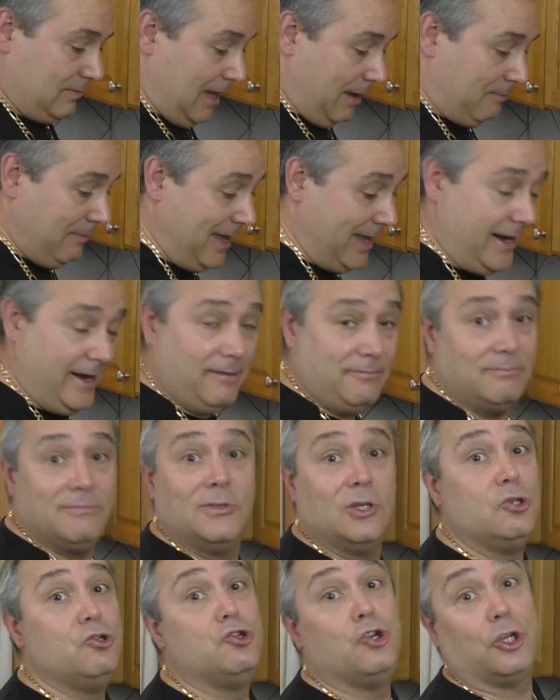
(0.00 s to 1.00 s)
a minute,
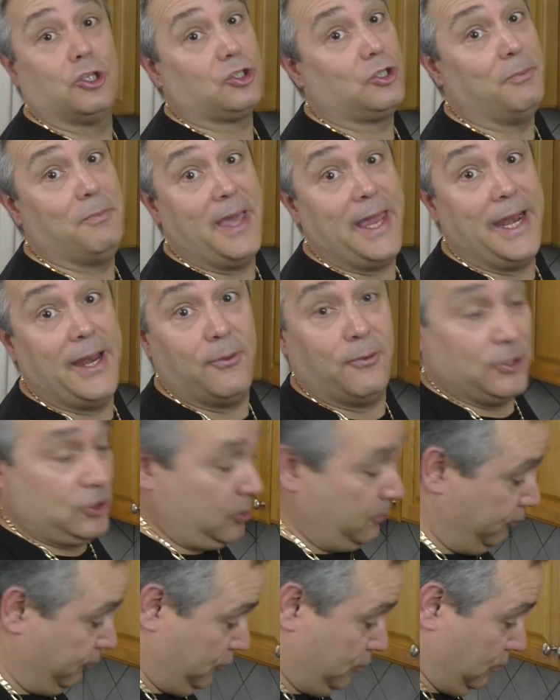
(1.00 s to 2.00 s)
just a minute with
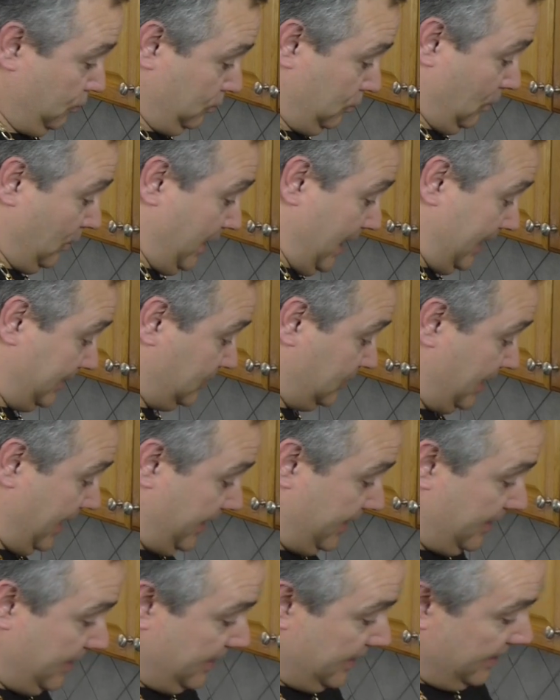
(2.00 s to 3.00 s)
the prosciutto, that's
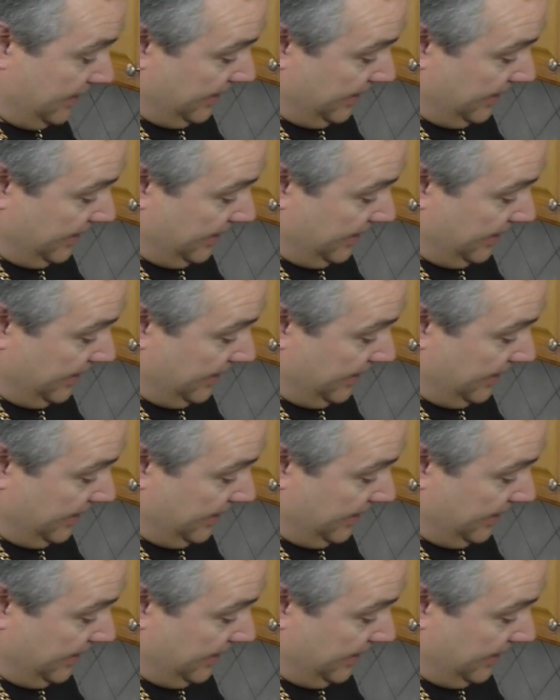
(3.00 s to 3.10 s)
it.